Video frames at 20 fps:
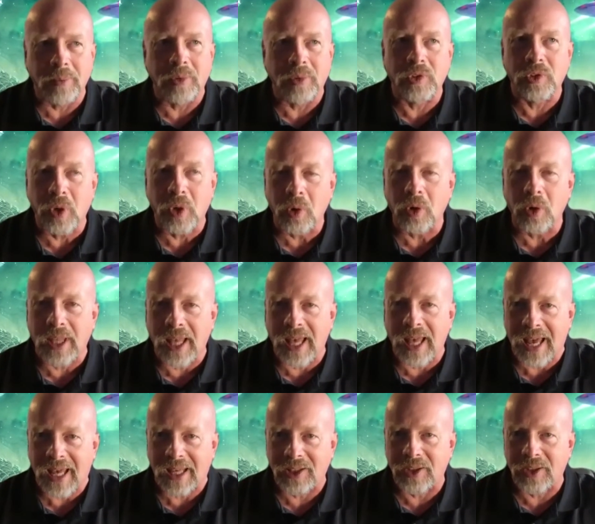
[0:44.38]
so
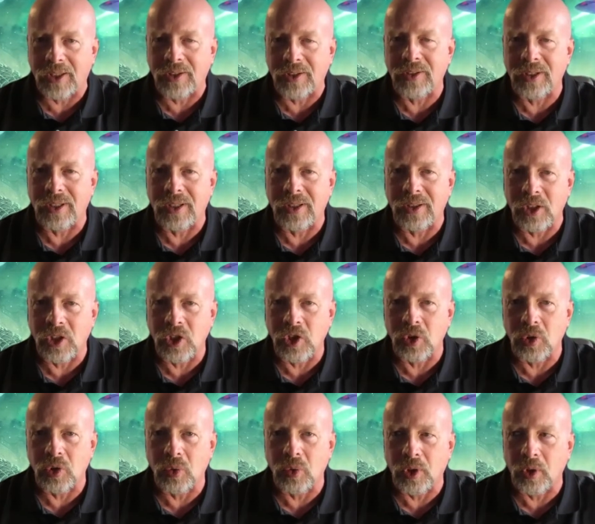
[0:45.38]
glad that, that you
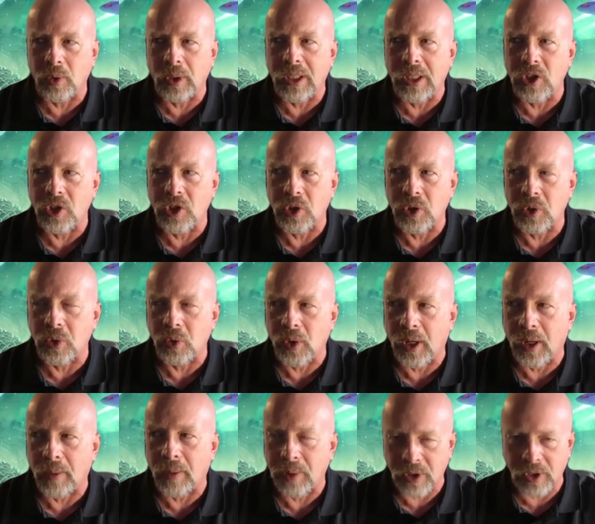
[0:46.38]
agreed to
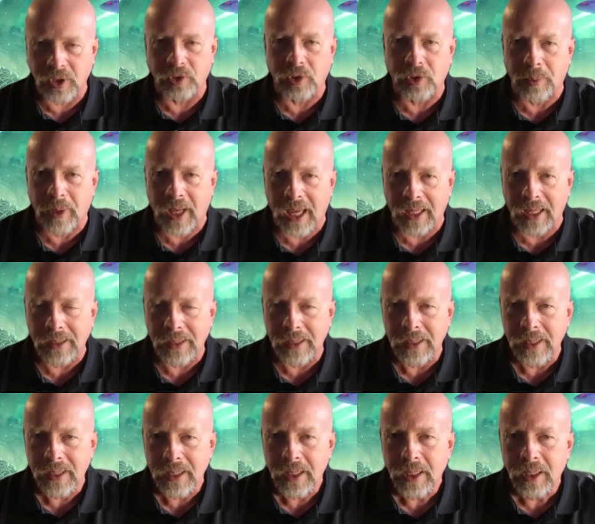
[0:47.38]
participate,
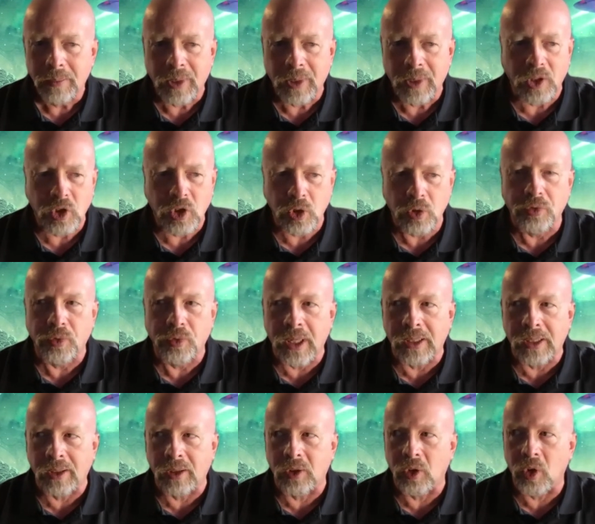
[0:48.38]
because you've
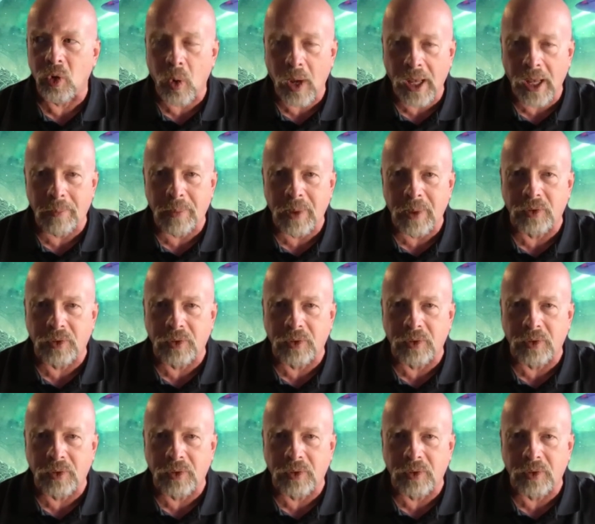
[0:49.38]
written quite a bit of